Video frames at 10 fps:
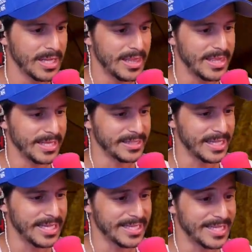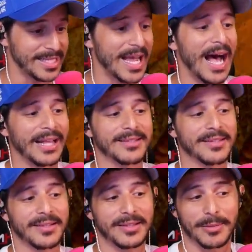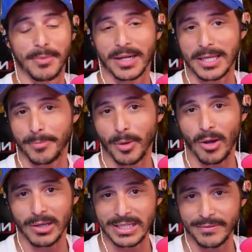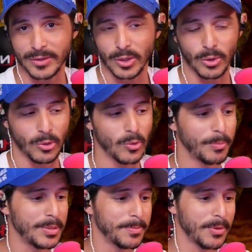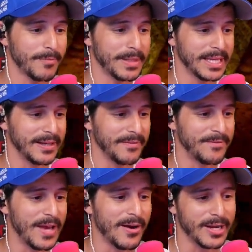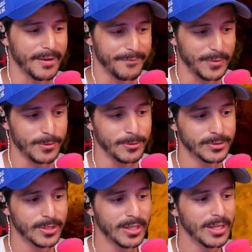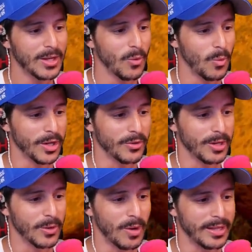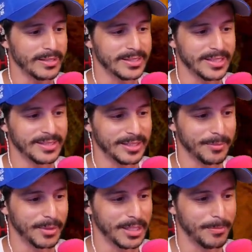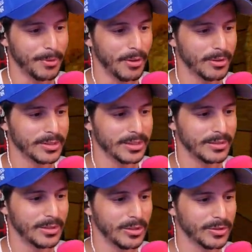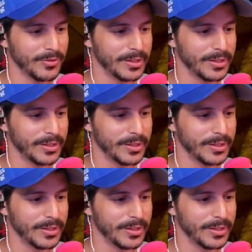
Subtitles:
This is not the monkey paw, even though people have been getting very confused, wondering why this isn't the monkey paw because it looks very